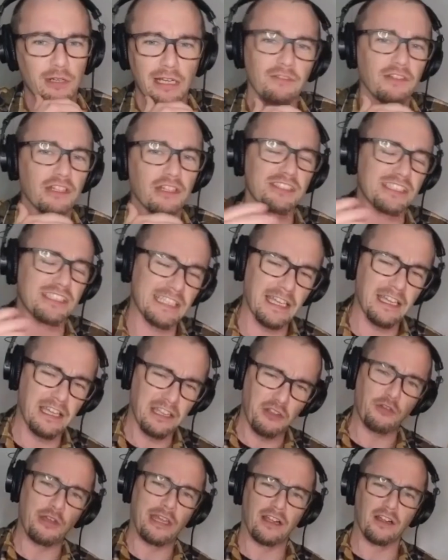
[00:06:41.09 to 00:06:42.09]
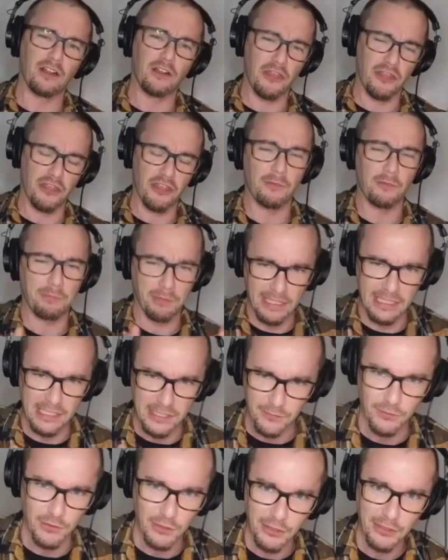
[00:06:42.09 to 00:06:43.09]
Whenever you hear the
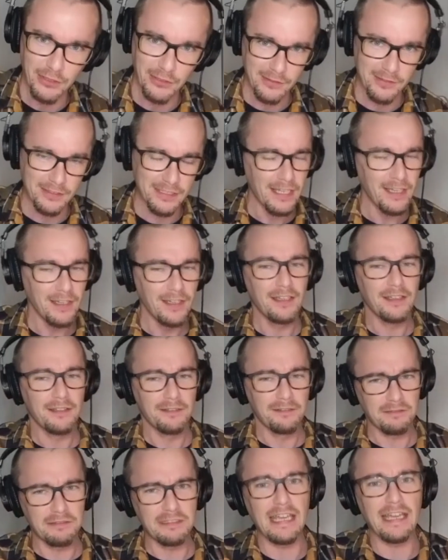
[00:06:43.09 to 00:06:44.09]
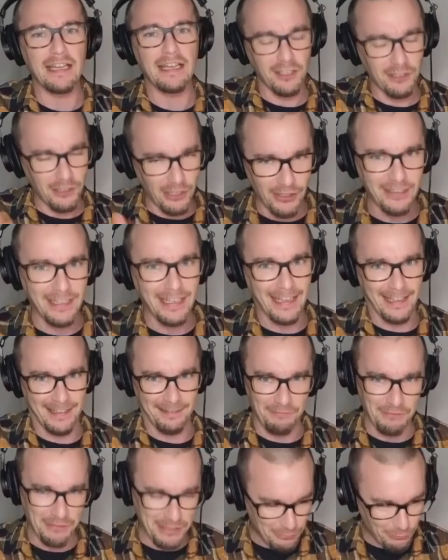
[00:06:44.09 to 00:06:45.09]
place for news, take a look
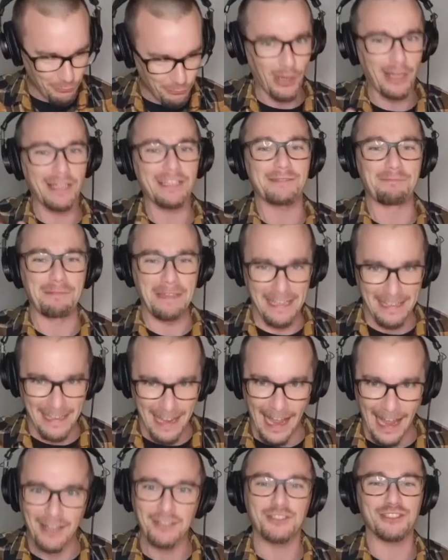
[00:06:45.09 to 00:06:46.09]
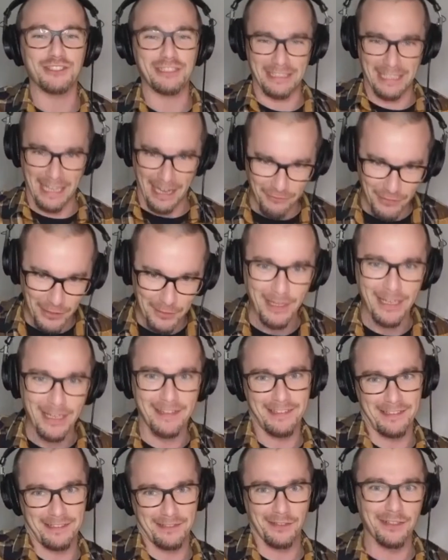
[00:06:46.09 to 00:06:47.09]
at what's being actually covered by
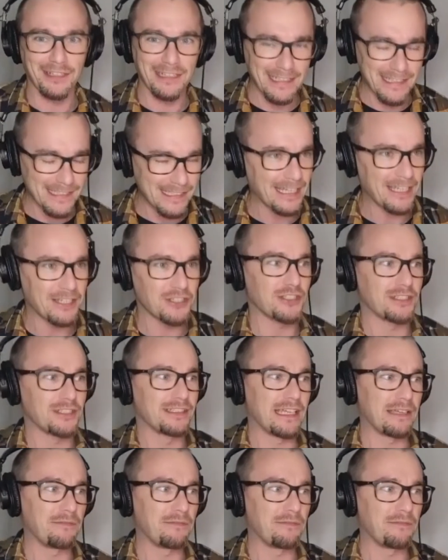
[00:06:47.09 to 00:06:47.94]
these organizations.